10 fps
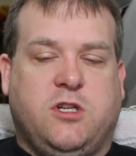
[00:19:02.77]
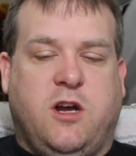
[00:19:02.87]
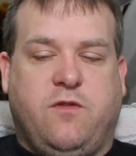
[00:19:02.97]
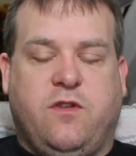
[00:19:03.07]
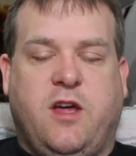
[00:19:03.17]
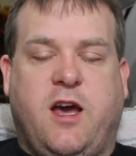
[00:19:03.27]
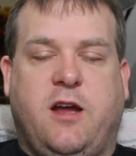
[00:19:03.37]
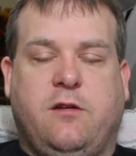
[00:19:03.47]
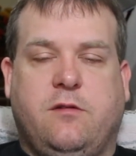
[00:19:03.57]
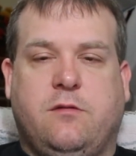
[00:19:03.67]
watch out for
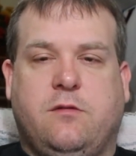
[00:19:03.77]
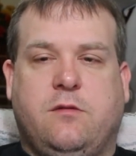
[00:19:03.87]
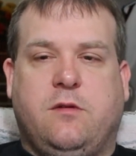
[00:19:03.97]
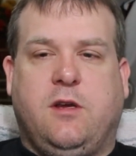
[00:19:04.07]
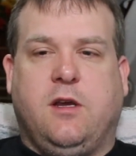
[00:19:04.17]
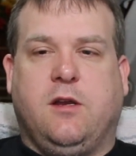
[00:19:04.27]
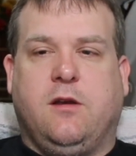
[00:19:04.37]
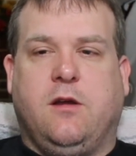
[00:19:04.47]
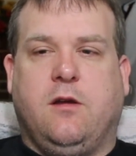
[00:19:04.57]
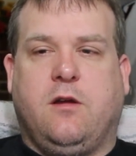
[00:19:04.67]
that,
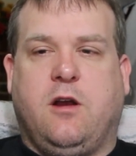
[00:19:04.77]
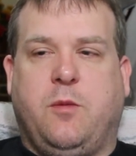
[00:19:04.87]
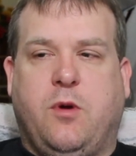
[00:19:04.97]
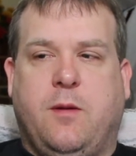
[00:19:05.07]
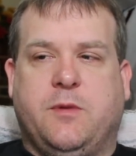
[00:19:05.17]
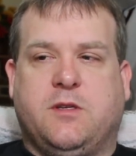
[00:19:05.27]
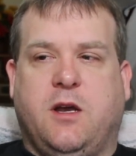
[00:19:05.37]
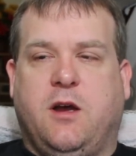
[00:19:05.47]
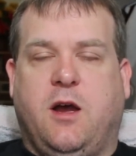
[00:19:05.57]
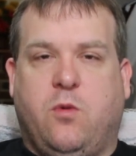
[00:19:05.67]
and I promise
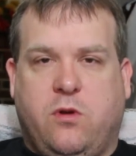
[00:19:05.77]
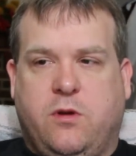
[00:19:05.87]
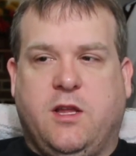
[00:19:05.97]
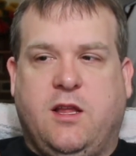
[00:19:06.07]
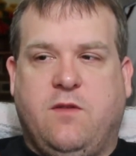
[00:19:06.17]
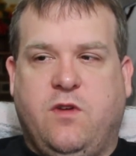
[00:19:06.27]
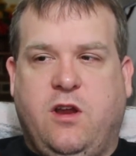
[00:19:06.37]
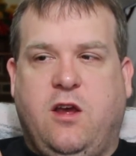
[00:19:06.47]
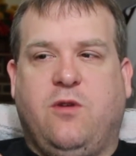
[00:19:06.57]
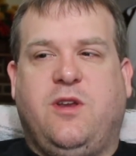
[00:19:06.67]
I will get that
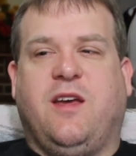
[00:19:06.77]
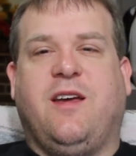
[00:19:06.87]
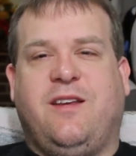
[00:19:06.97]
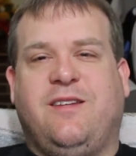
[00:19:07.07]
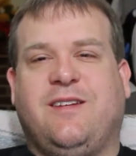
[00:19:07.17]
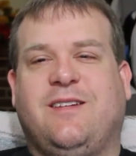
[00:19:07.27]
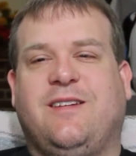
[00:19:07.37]
video done.